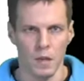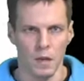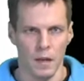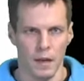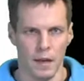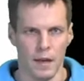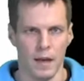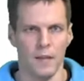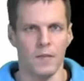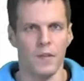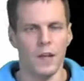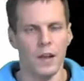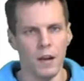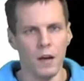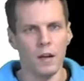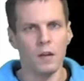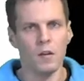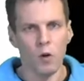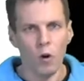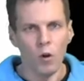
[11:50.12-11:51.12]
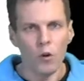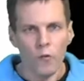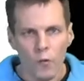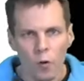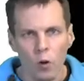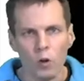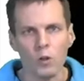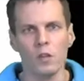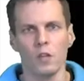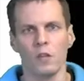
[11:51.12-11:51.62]
And then I
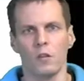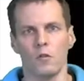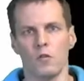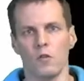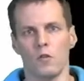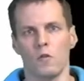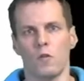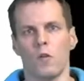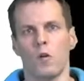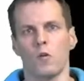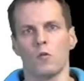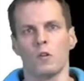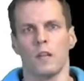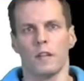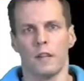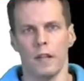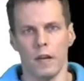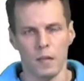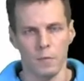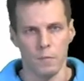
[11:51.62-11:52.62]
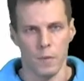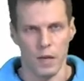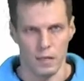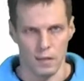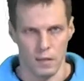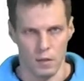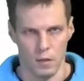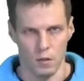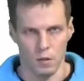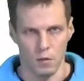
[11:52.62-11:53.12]
convert it to euros and then it makes
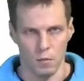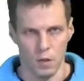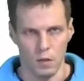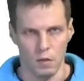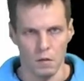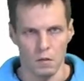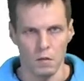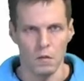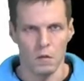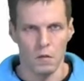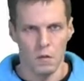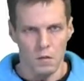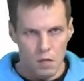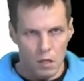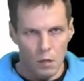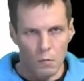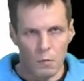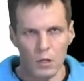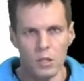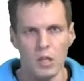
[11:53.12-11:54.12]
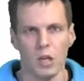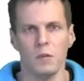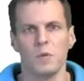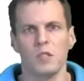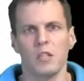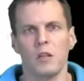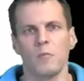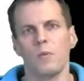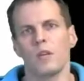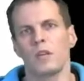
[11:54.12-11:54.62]
sense to me. Someone tells me
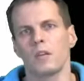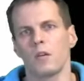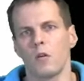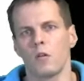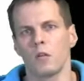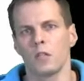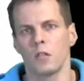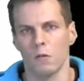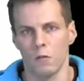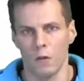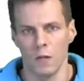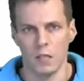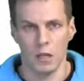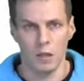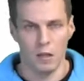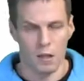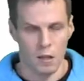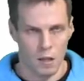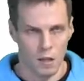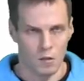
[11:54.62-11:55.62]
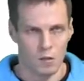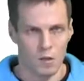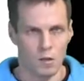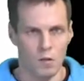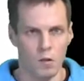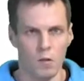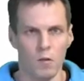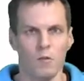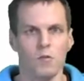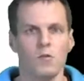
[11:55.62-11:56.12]
that Bitcoin is 3,000
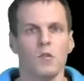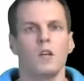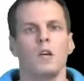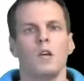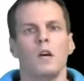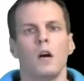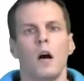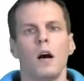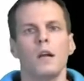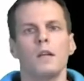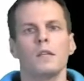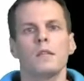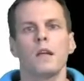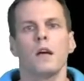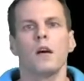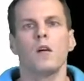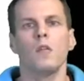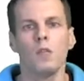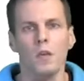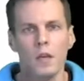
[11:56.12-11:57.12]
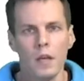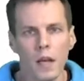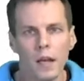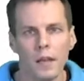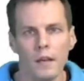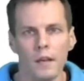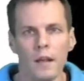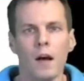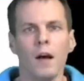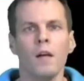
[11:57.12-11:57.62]
euros, I'll say, okay,
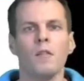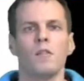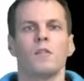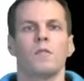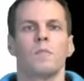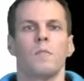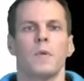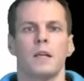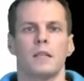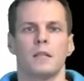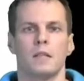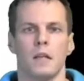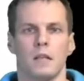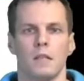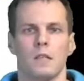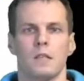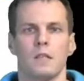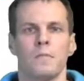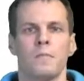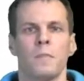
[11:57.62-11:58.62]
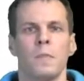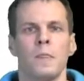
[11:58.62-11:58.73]
now it makes sense.